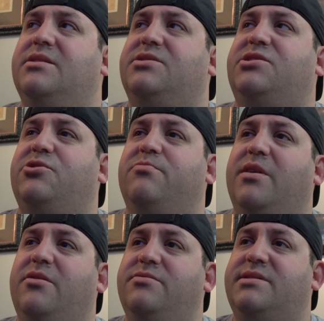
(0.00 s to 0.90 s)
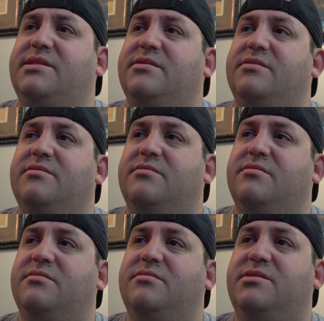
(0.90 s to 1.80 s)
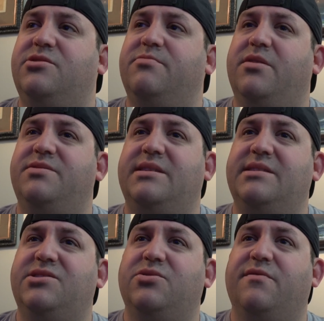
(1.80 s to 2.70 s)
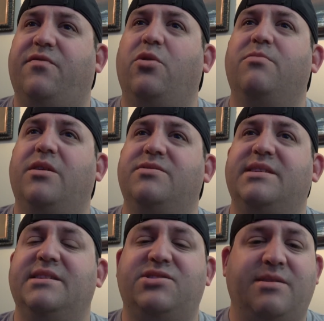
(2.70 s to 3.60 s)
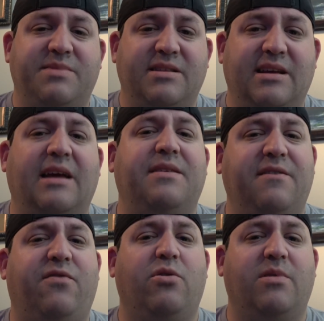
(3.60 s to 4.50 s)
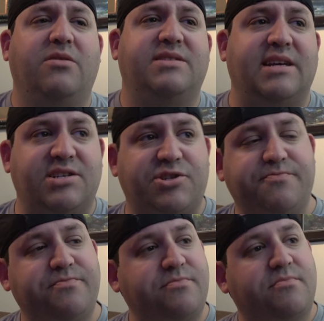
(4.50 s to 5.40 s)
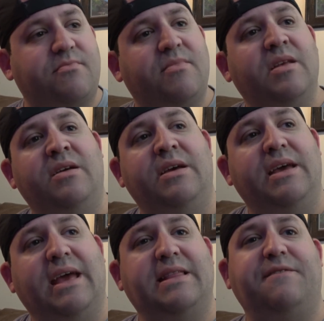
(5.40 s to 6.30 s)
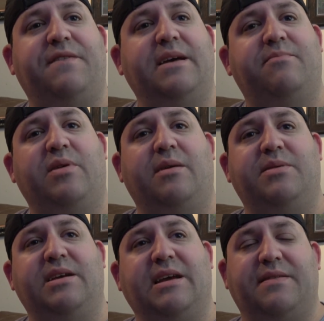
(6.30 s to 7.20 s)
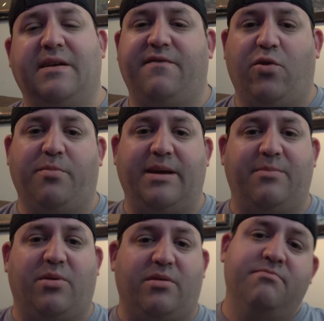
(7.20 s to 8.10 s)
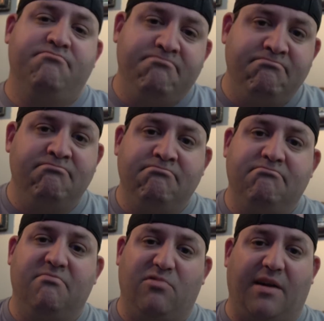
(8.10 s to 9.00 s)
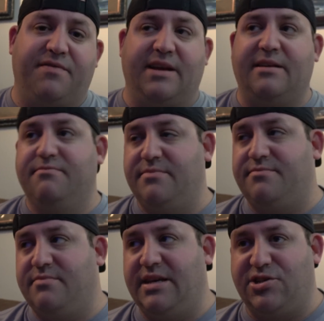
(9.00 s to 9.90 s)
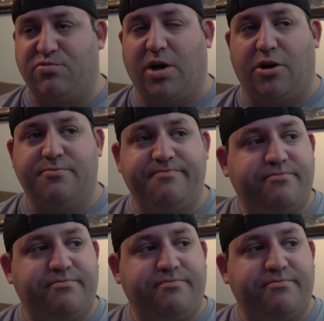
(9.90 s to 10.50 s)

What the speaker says: 2 rows each, or 4 rows each, something like, I think 4 rows each. And they fit probably, I think, 4 people, roughly, each row.